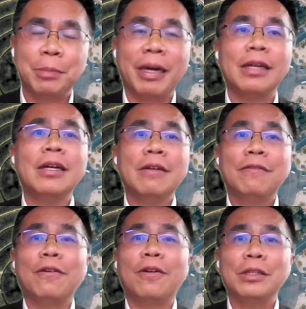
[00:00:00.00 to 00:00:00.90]
But
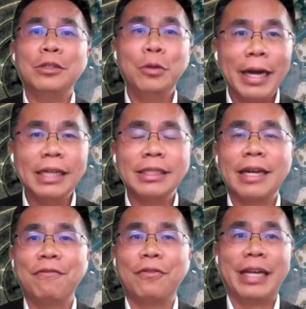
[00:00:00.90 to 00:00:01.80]
for US
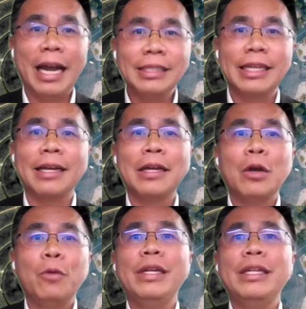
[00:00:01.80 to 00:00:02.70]
and for Nasdaq,
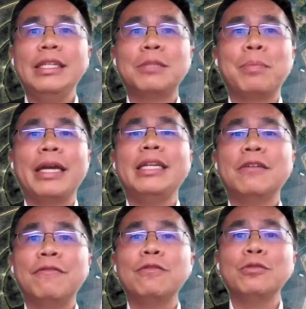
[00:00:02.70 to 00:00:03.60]
we display the
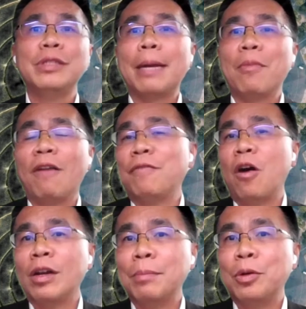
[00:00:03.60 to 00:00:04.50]
full depth of
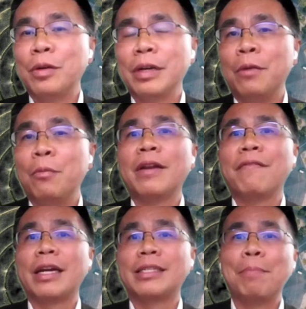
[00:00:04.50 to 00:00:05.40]
order book. In one of
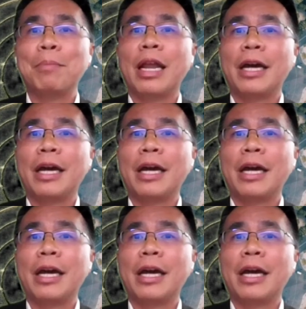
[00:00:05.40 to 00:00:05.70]
the example I